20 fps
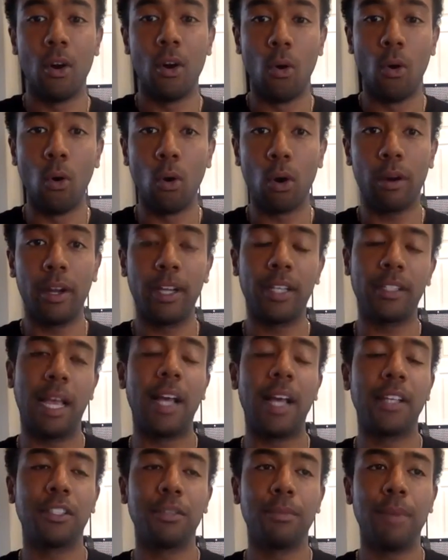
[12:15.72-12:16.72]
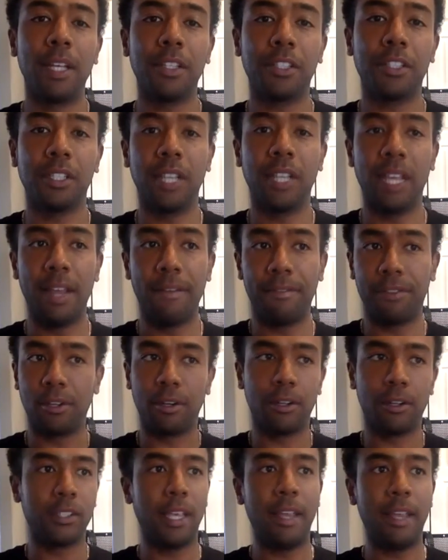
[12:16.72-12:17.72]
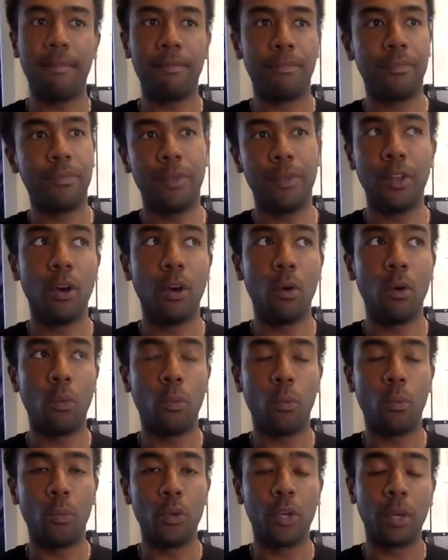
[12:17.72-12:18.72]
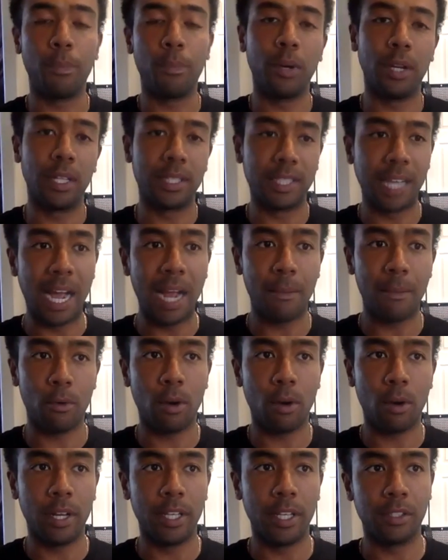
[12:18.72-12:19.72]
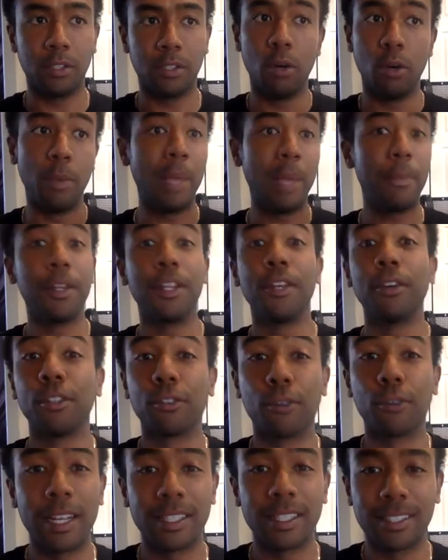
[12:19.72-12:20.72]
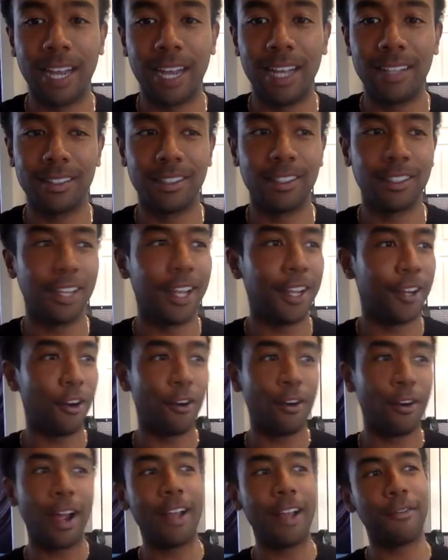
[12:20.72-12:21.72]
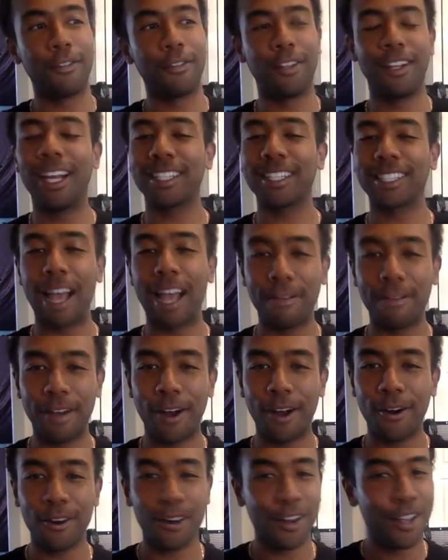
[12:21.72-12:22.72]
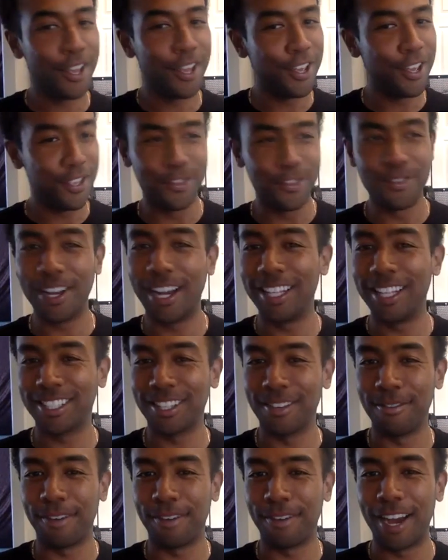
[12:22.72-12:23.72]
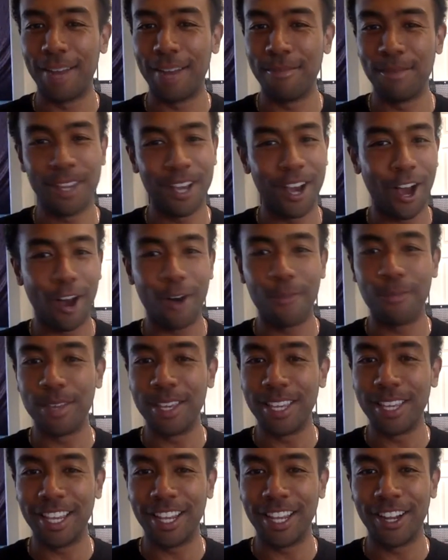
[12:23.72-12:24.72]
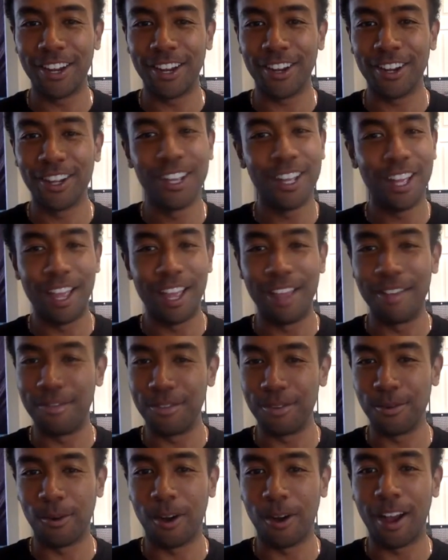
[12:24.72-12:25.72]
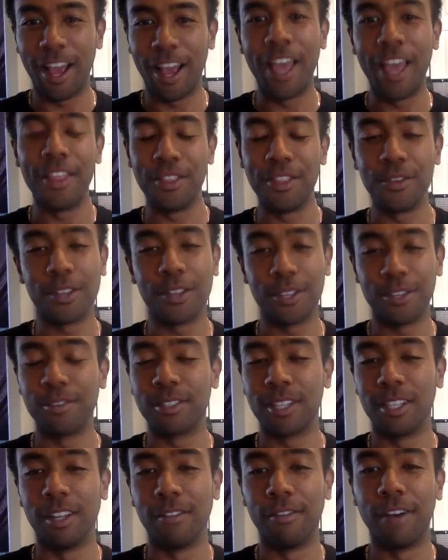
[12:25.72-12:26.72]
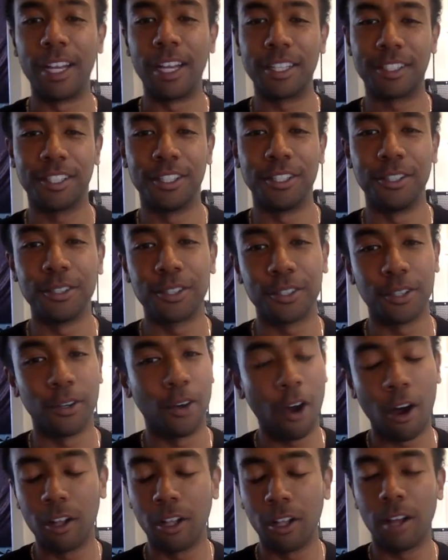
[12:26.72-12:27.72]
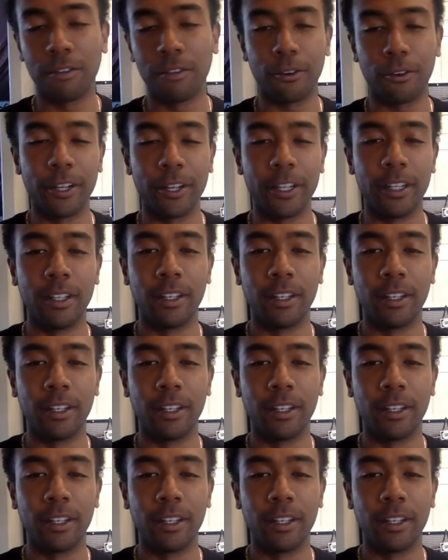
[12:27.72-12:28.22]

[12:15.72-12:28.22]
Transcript: or as you mentioned, if there's you can put a timer on it. So maybe Neil deGrasse Tyson's like, all right, for the next half hour, you guys can find me. I'll be here if you want, and you can use the device to do so, all off grid.